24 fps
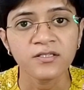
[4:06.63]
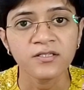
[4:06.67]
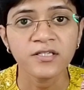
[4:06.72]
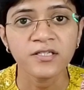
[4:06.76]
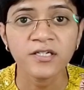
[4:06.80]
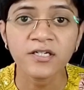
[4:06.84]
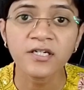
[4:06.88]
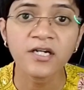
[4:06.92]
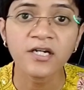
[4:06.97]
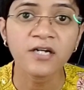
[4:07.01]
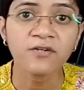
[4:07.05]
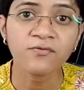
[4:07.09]

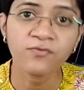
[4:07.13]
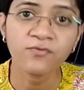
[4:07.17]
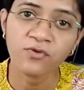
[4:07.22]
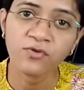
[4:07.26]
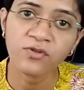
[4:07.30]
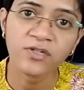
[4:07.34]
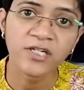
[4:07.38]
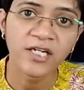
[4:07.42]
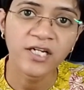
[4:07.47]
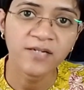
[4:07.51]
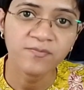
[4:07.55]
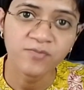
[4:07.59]
There are
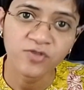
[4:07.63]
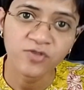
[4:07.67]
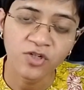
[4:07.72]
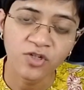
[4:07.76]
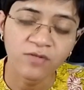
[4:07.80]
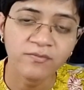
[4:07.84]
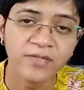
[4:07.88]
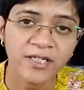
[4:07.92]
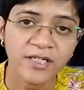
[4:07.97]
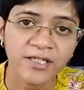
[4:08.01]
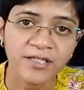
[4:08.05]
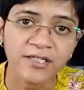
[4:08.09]
4 types
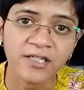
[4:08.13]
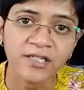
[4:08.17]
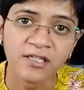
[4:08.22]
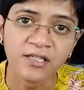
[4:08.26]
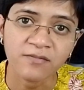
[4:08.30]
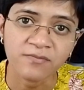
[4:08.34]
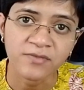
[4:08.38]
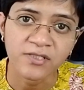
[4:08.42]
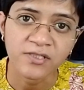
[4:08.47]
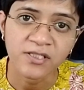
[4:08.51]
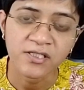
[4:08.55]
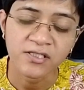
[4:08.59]
of dental
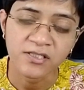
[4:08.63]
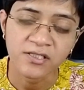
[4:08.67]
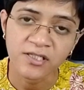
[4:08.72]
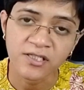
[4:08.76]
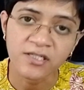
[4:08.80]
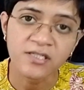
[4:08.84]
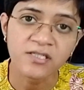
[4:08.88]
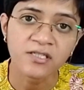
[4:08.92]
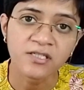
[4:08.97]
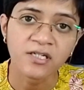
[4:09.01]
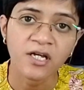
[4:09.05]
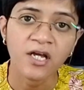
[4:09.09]

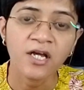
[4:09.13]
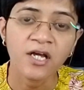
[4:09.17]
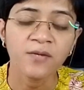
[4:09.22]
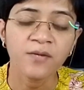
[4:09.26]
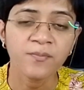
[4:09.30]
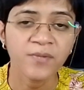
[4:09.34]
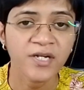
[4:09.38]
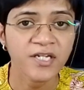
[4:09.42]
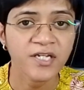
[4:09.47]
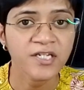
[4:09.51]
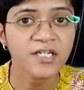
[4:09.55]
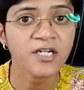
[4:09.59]
abscesses:
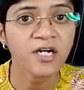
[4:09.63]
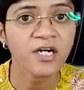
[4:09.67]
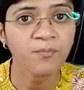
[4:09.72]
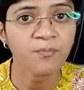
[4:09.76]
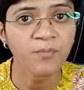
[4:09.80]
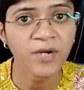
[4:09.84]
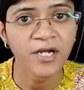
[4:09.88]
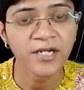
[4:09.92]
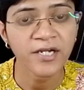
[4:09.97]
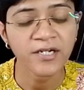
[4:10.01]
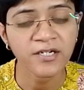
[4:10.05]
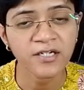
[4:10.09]

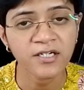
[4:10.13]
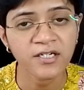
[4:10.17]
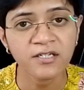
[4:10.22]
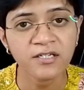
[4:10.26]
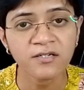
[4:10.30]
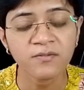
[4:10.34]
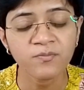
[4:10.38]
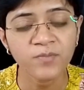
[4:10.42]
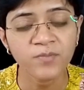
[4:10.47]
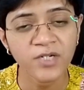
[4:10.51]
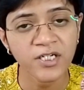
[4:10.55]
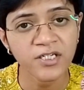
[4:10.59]

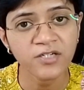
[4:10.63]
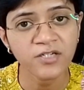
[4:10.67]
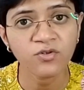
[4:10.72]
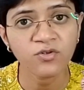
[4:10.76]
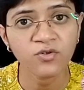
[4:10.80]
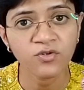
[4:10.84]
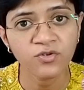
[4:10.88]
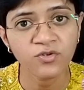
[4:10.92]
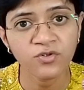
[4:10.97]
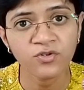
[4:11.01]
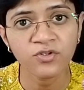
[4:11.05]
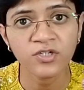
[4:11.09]
periapical,
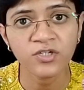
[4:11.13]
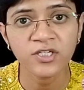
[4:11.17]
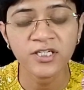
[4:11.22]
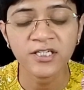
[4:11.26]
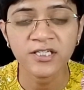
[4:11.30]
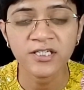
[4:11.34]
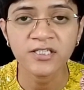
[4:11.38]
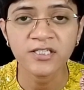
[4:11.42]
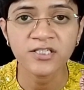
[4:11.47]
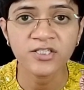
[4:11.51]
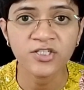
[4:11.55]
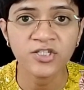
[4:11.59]

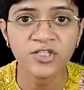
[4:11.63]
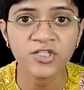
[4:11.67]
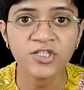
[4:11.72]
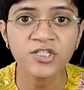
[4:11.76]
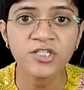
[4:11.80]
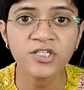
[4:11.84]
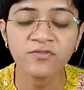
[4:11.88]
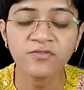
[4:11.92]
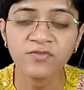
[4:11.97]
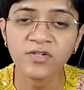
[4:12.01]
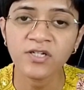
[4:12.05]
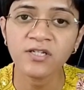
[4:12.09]
periodontal,
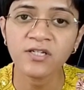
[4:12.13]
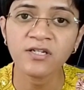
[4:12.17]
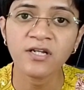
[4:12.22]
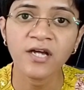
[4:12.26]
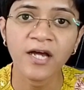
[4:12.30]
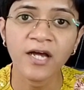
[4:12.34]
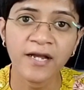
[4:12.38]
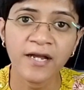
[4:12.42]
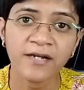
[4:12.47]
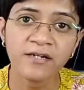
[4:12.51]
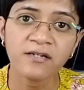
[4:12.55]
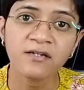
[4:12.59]
gingival
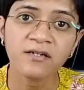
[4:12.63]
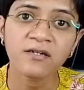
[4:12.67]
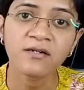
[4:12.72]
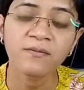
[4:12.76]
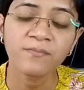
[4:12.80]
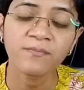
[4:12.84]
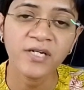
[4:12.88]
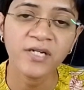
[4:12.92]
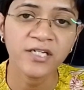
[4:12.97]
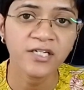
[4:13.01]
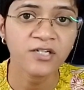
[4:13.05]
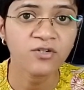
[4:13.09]
and
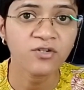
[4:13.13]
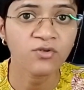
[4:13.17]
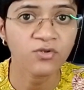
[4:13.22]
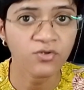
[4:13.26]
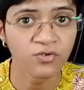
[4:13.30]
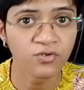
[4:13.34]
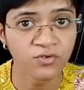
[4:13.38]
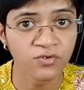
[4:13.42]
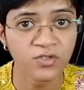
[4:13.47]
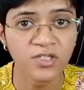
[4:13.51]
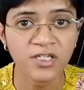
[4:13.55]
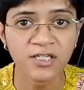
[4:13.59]

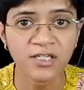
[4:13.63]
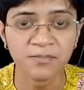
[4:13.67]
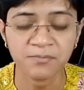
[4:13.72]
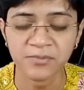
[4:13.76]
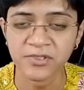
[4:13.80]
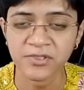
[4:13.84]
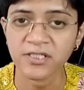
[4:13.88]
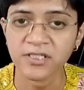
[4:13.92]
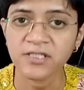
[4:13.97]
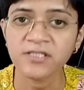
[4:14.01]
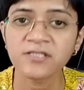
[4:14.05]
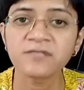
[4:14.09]
pericoronal
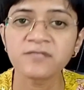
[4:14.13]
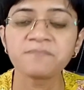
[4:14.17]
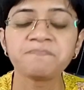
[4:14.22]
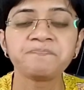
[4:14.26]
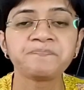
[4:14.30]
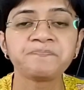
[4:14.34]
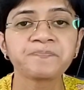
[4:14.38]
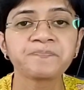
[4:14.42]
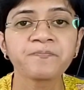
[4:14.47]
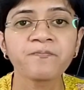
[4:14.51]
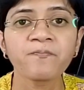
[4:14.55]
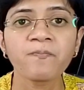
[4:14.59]
abscess.
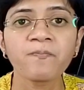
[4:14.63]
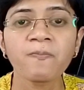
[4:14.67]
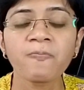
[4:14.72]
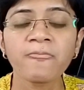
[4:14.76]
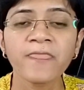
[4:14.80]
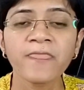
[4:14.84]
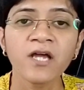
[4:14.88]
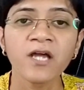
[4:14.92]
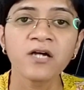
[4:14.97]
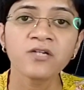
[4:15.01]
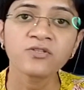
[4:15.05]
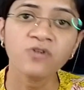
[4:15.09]

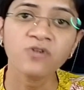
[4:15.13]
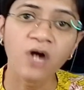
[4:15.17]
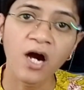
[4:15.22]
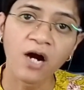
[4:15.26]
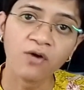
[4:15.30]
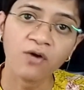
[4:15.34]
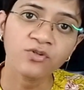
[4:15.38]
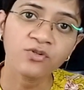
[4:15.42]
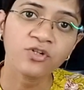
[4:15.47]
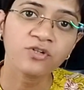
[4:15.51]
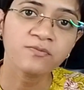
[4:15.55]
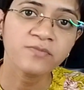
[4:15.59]
So
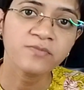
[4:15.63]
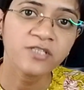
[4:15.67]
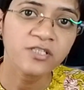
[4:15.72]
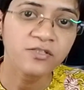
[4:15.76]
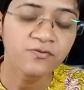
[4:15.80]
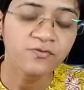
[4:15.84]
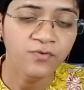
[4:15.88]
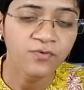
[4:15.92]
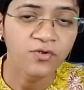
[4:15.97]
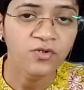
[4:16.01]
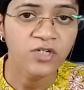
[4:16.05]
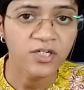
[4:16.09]
out of
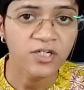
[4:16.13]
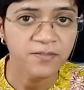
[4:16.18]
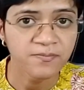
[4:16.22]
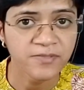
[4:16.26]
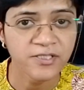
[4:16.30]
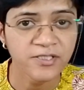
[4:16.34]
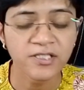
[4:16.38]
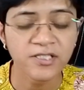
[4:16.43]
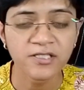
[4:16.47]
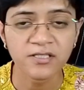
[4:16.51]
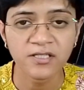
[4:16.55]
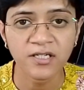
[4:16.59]
these 4
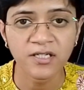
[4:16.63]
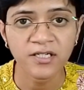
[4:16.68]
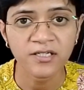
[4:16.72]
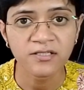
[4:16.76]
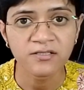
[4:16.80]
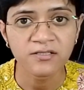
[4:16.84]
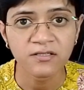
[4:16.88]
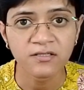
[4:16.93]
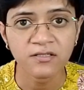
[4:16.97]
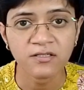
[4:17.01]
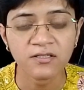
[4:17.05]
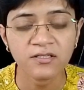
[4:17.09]
abscesses,
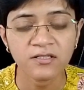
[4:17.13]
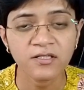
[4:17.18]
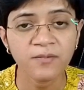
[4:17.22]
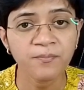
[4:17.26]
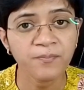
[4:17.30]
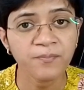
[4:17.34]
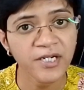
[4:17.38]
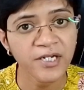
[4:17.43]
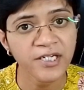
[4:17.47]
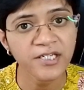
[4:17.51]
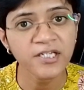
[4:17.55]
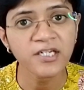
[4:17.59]
the
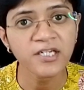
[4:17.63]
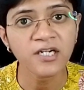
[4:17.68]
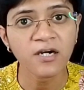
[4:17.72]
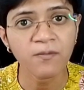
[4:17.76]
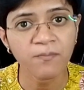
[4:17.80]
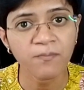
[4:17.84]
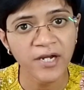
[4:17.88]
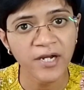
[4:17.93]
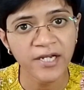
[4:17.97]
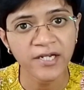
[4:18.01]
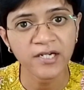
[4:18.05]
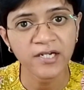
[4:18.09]

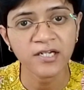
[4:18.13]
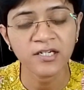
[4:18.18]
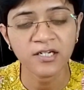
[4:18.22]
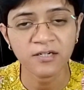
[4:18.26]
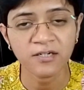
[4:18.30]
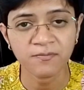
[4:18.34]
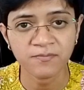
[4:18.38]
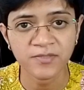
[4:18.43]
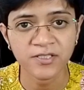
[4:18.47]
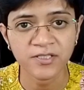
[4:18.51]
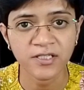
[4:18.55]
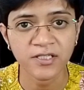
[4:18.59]
periapical
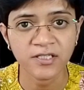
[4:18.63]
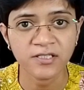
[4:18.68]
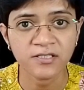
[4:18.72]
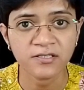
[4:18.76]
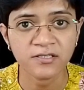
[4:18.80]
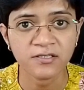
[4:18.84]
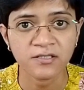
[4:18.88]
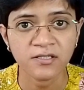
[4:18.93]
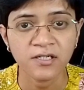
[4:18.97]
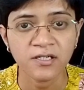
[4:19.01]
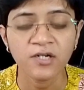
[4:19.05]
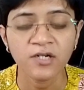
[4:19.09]
abscess,
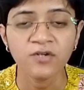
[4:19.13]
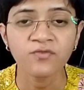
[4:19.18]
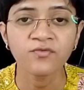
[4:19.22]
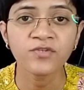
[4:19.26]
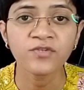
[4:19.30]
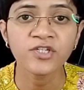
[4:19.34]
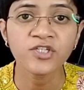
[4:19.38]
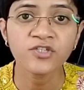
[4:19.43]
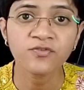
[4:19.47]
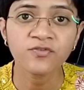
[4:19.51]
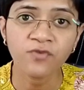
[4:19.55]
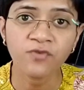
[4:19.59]

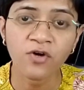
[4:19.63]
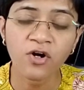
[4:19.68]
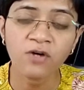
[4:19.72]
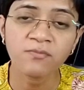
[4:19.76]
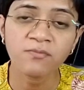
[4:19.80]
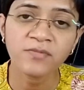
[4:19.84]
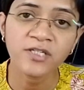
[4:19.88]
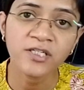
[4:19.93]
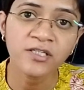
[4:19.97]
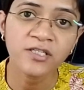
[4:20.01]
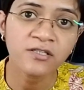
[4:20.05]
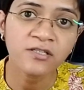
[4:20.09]
which
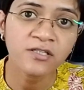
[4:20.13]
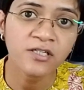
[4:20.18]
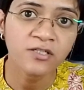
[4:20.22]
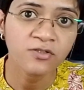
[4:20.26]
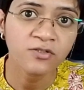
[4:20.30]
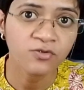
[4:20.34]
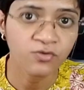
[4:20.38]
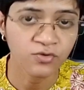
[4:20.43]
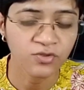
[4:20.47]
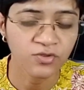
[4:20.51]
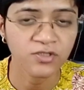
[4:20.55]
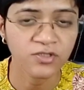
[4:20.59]
form in the
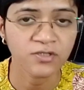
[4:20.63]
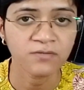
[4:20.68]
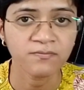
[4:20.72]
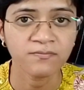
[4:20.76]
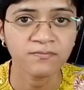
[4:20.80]
tooth,